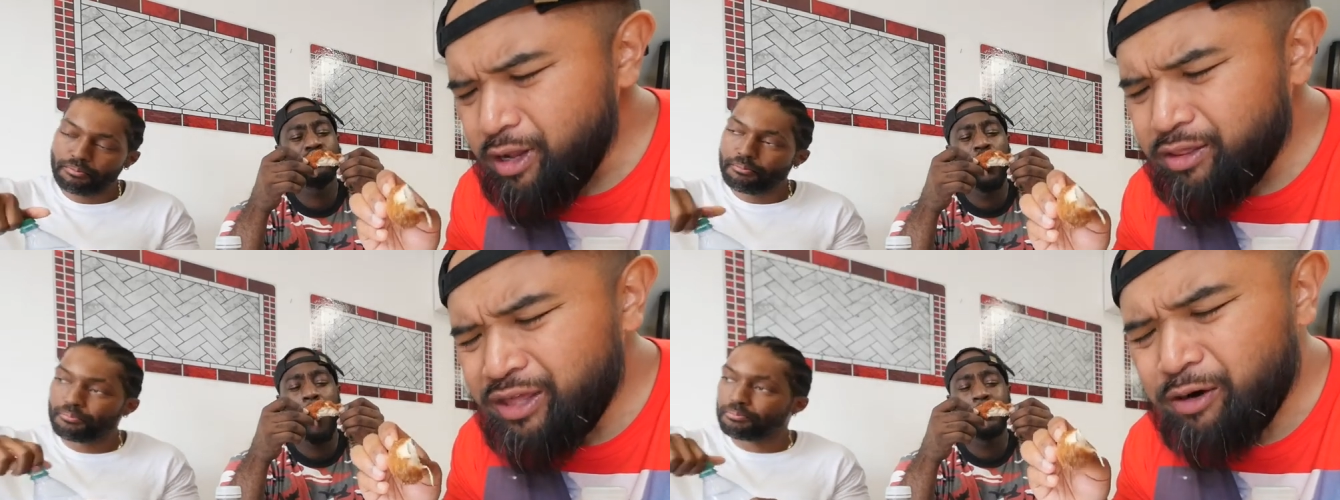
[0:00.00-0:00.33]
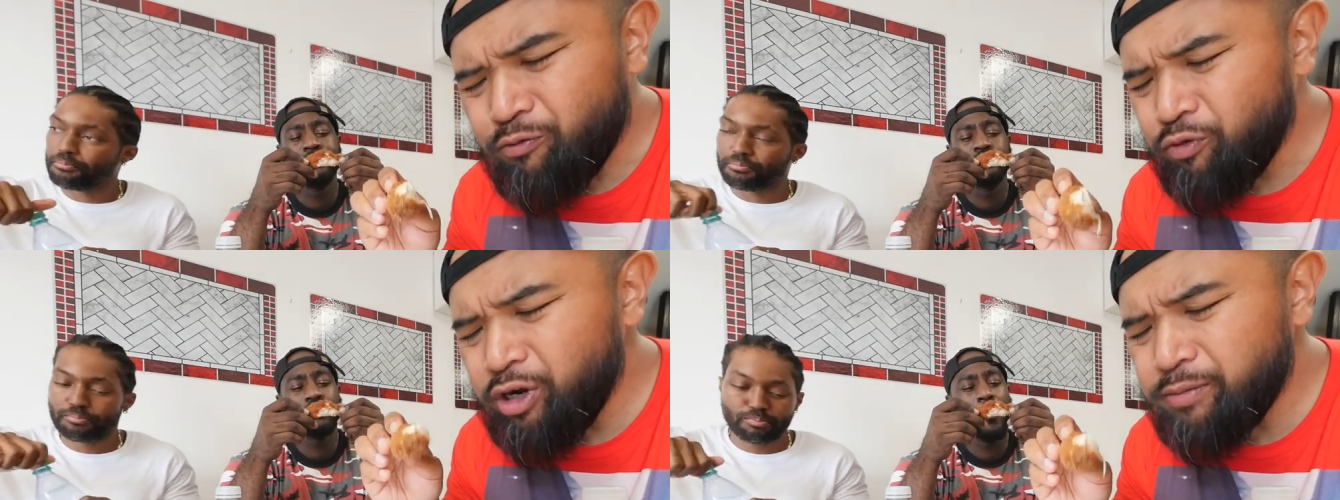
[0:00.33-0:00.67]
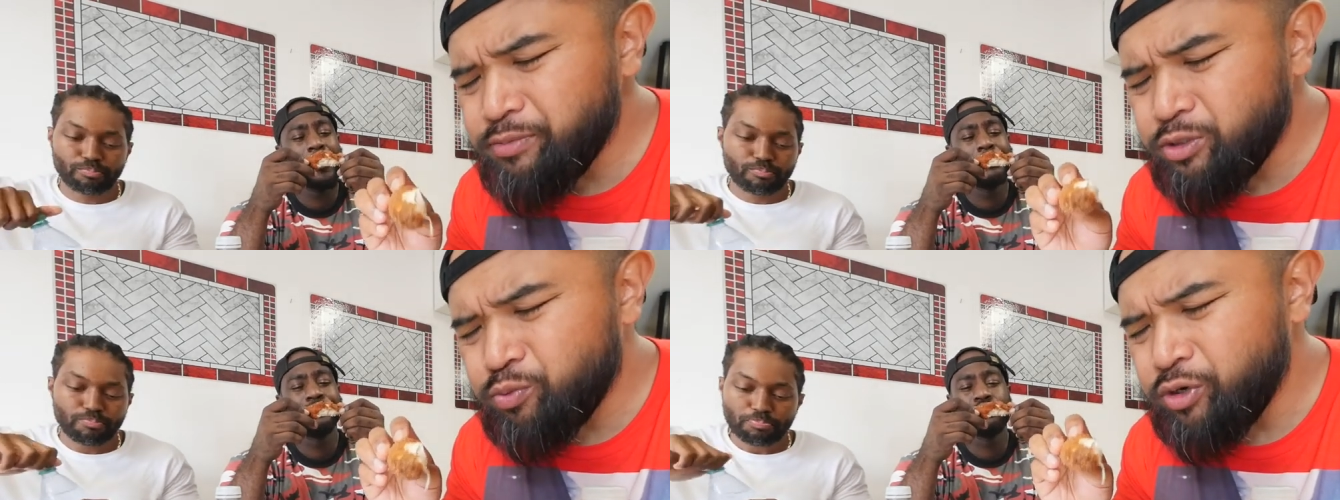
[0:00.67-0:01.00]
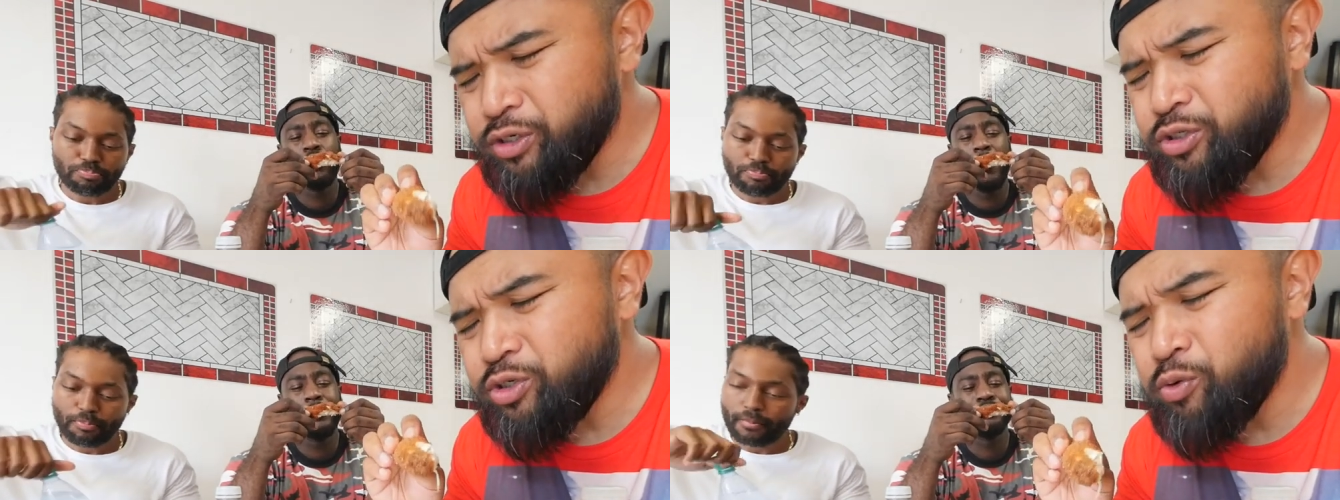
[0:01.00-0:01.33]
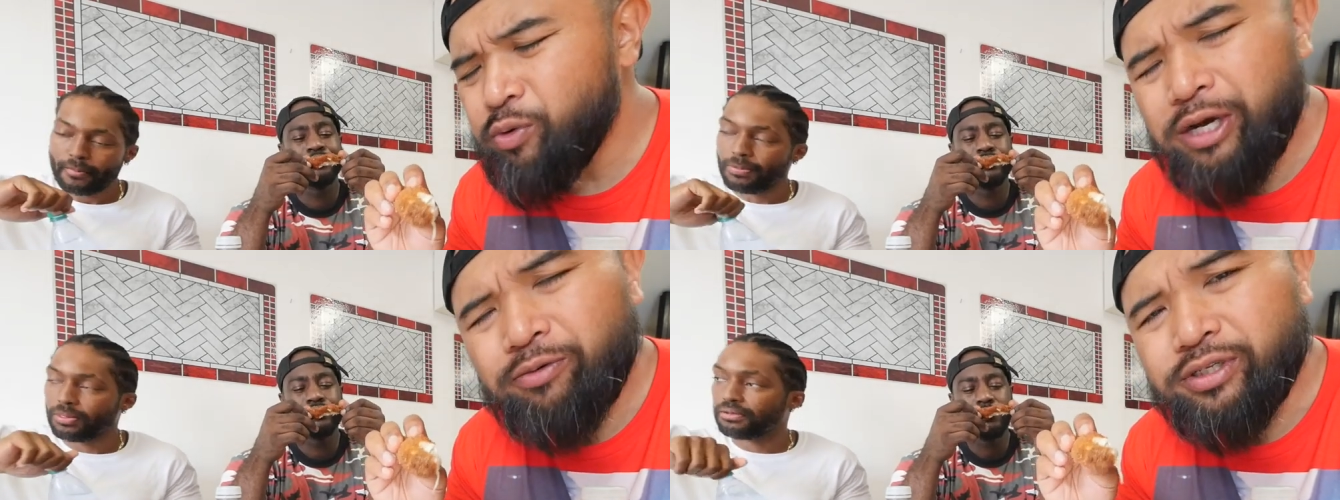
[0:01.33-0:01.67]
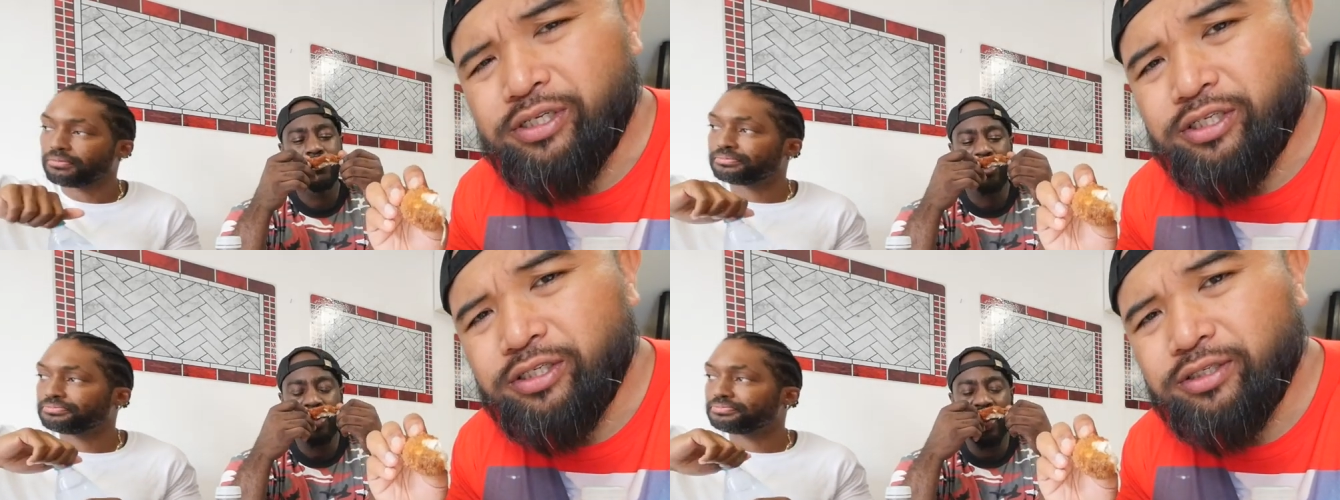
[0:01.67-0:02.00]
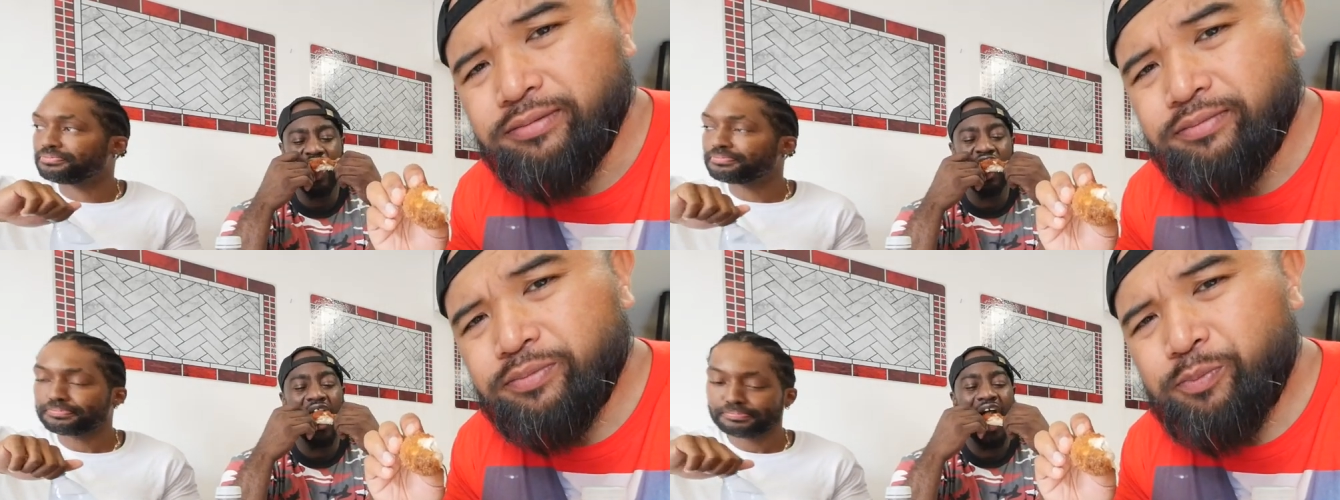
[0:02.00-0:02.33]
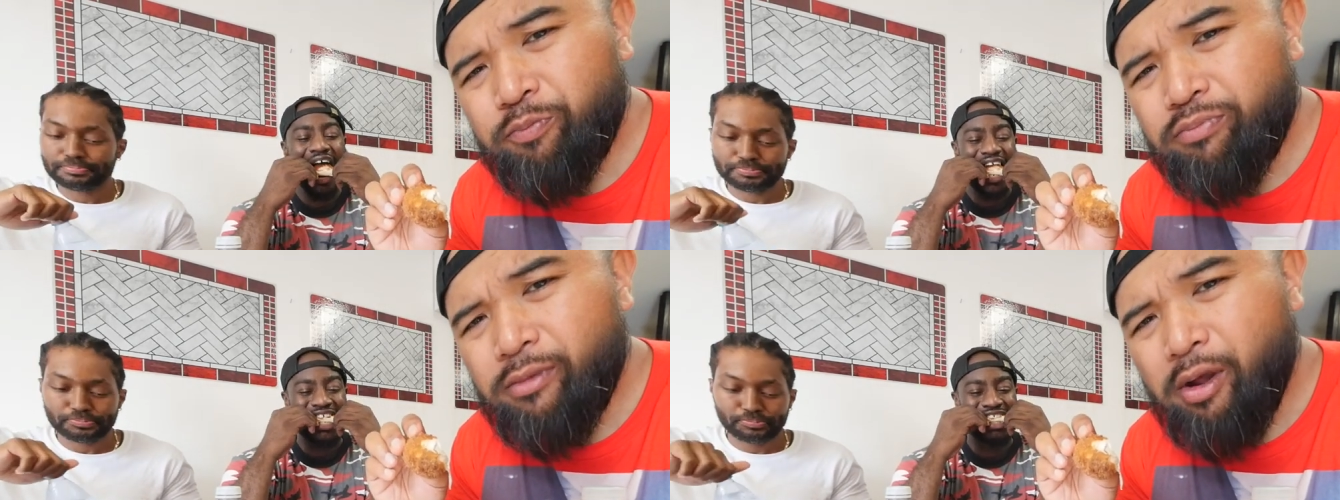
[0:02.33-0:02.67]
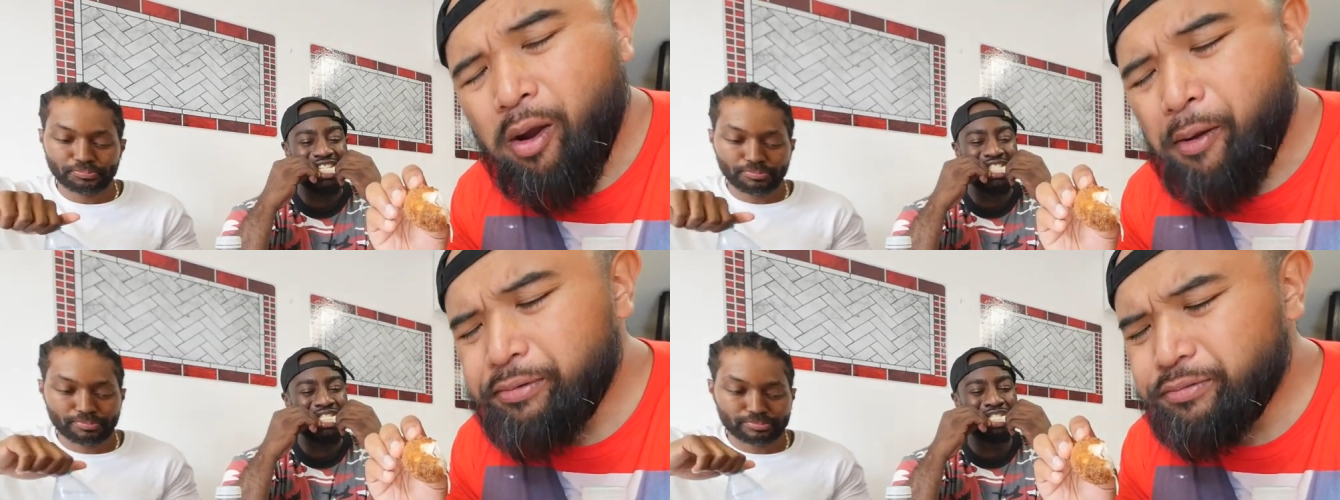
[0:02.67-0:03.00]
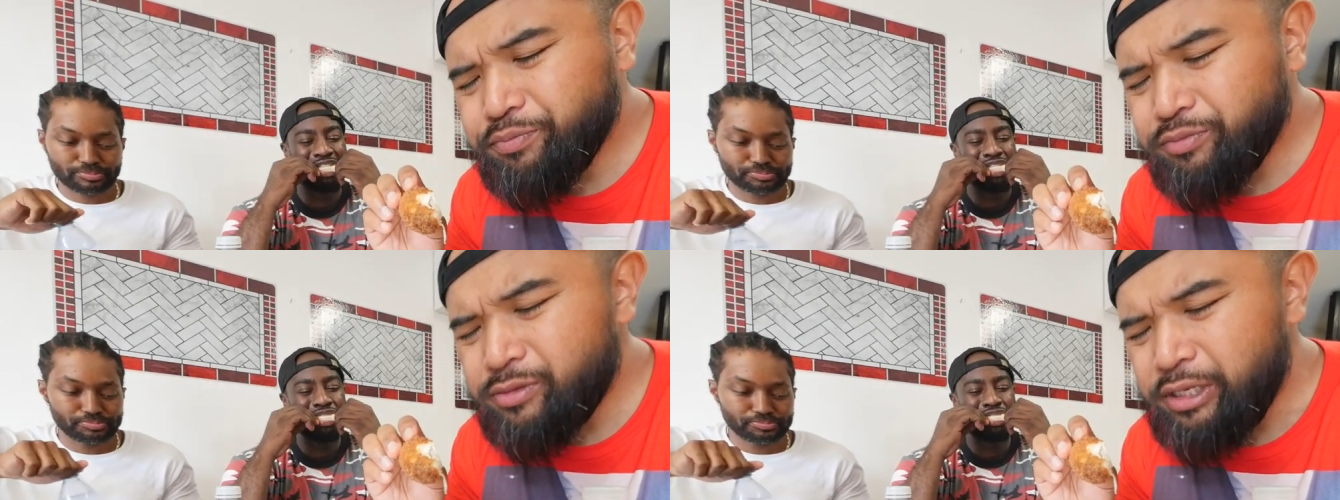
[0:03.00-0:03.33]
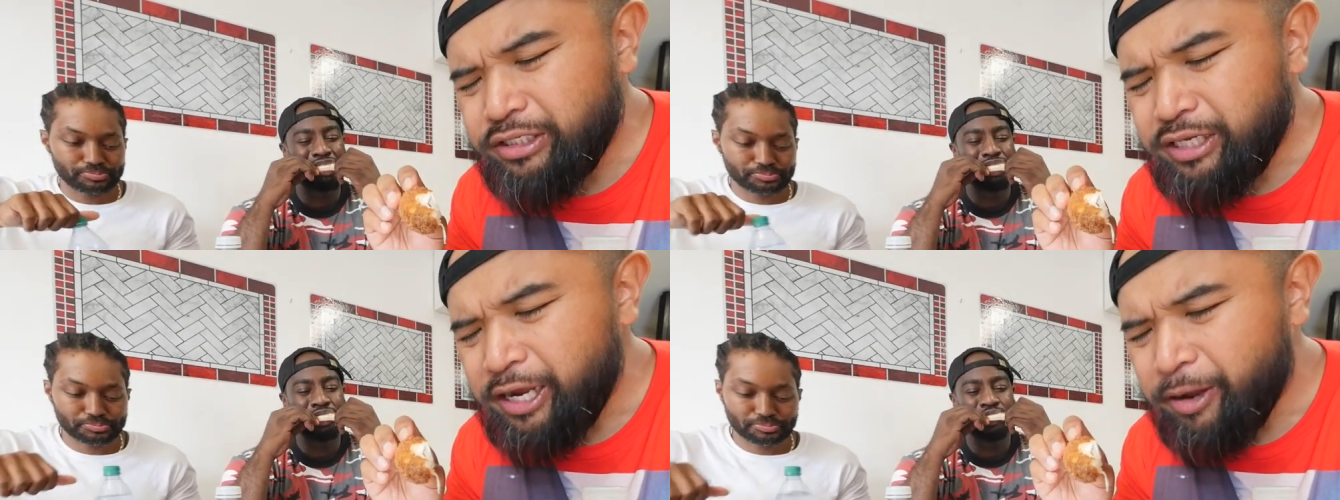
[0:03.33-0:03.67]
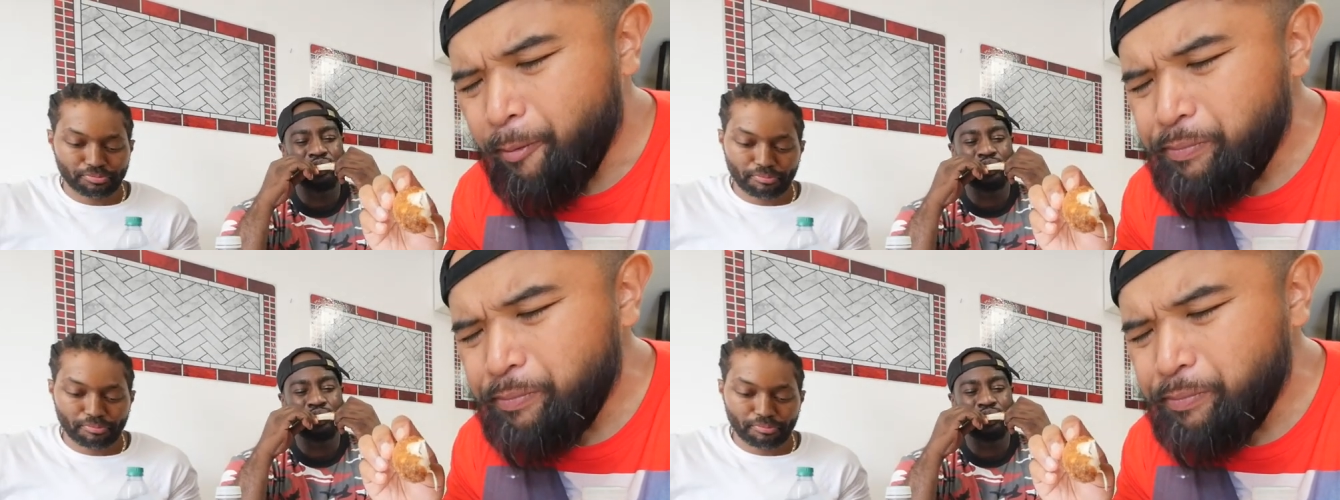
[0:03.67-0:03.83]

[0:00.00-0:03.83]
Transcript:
Speaker 1: That rub just works so well with this. It's like